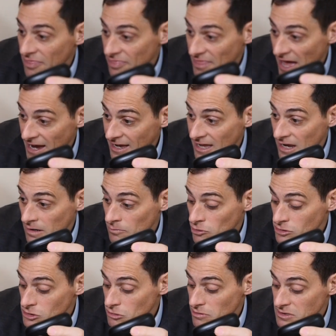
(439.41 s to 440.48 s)
That
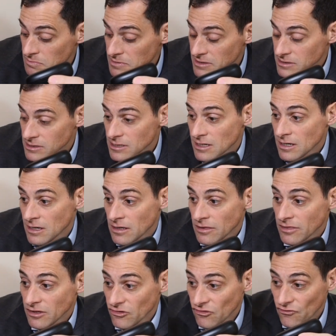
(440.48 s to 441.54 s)
camera is
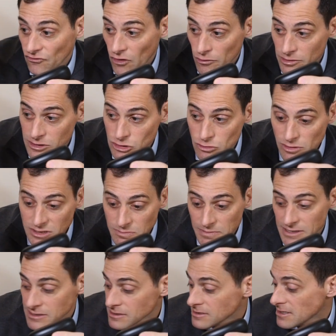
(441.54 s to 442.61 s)
USB-C, this phone is
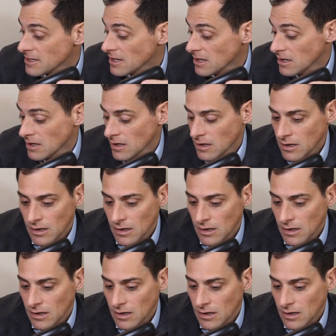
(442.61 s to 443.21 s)
USB-C,